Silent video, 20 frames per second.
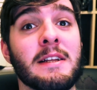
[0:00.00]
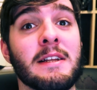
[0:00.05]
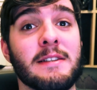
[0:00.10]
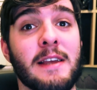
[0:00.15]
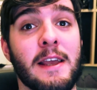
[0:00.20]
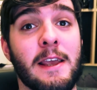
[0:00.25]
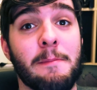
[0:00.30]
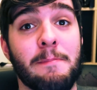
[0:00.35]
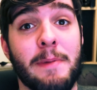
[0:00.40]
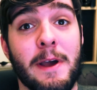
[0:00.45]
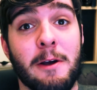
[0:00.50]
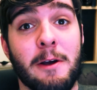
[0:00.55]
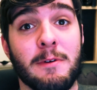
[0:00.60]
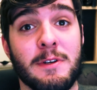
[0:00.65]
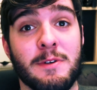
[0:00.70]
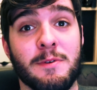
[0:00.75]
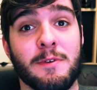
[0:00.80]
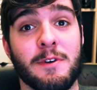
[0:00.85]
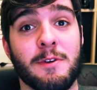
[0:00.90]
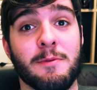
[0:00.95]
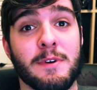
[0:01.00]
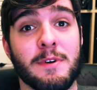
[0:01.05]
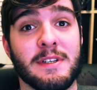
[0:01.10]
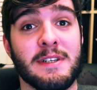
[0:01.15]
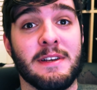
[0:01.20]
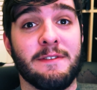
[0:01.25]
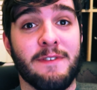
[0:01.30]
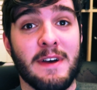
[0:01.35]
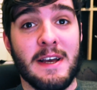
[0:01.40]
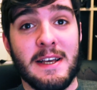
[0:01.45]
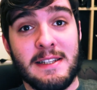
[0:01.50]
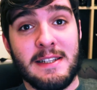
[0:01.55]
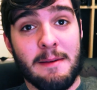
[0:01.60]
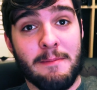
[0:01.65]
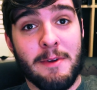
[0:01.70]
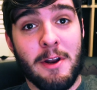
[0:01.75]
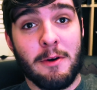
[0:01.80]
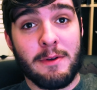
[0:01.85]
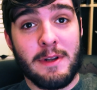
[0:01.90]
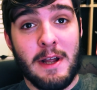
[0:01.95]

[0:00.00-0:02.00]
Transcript: Take your pick which one you want to see first. Let me know